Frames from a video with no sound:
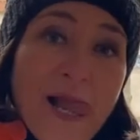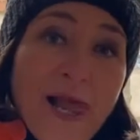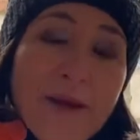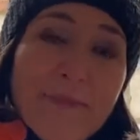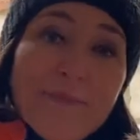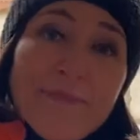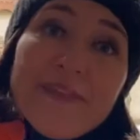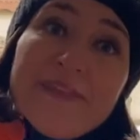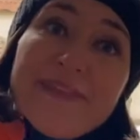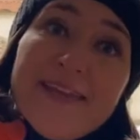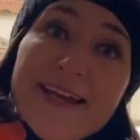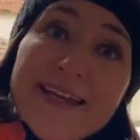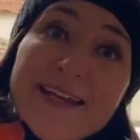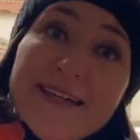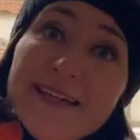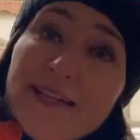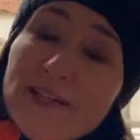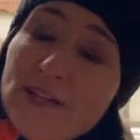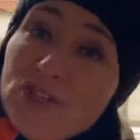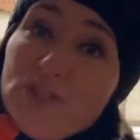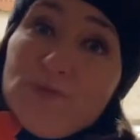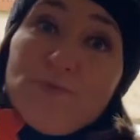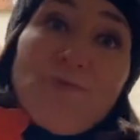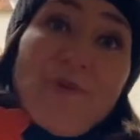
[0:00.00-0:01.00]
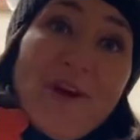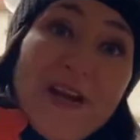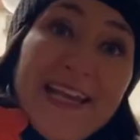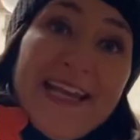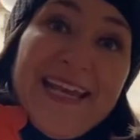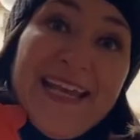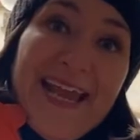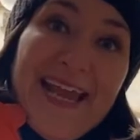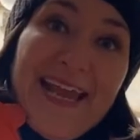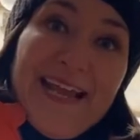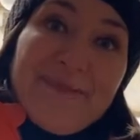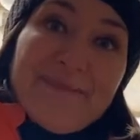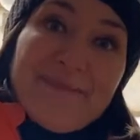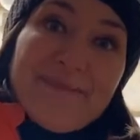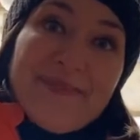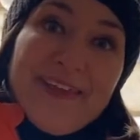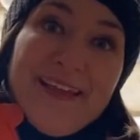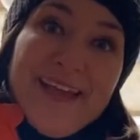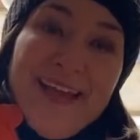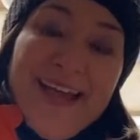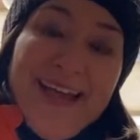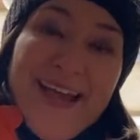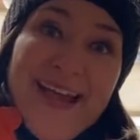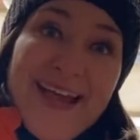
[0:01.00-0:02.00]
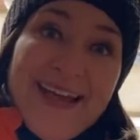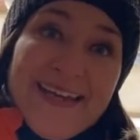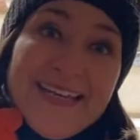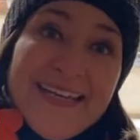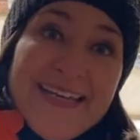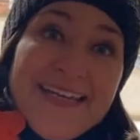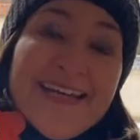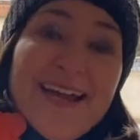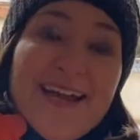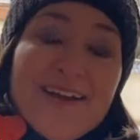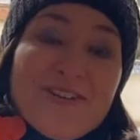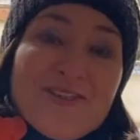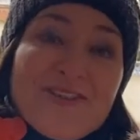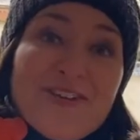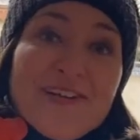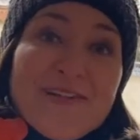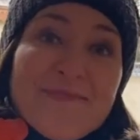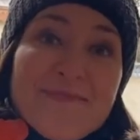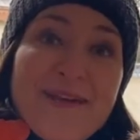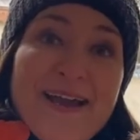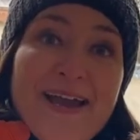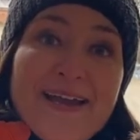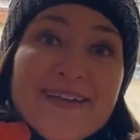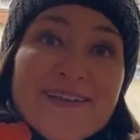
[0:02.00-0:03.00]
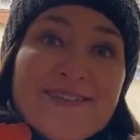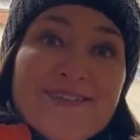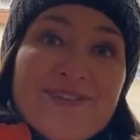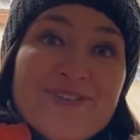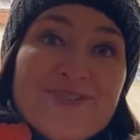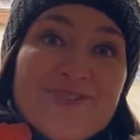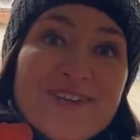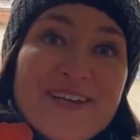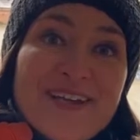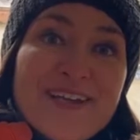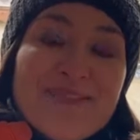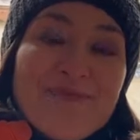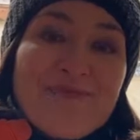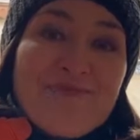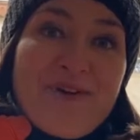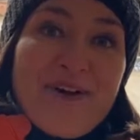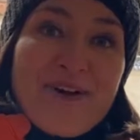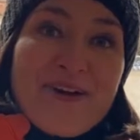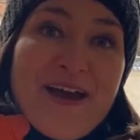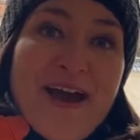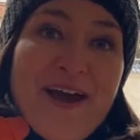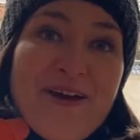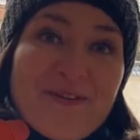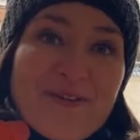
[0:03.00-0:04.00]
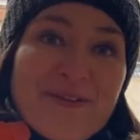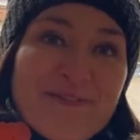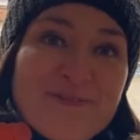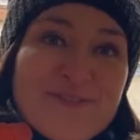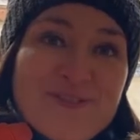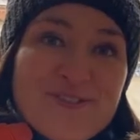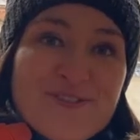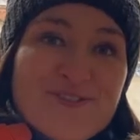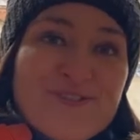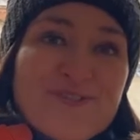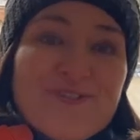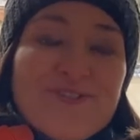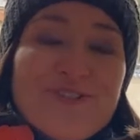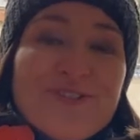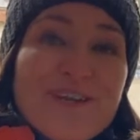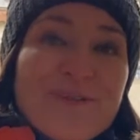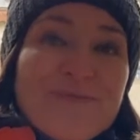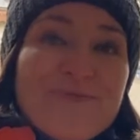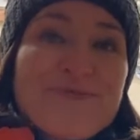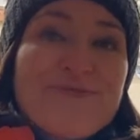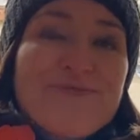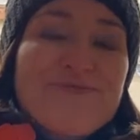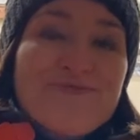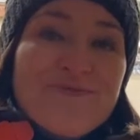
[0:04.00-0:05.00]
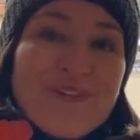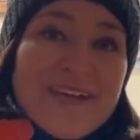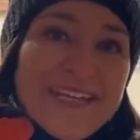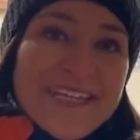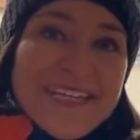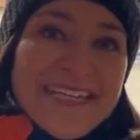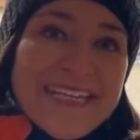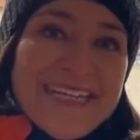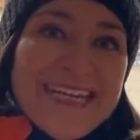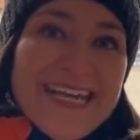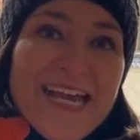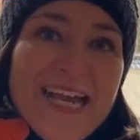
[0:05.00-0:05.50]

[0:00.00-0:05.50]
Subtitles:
But then spring came, and he actually managed to get 1 out of 2 ships ready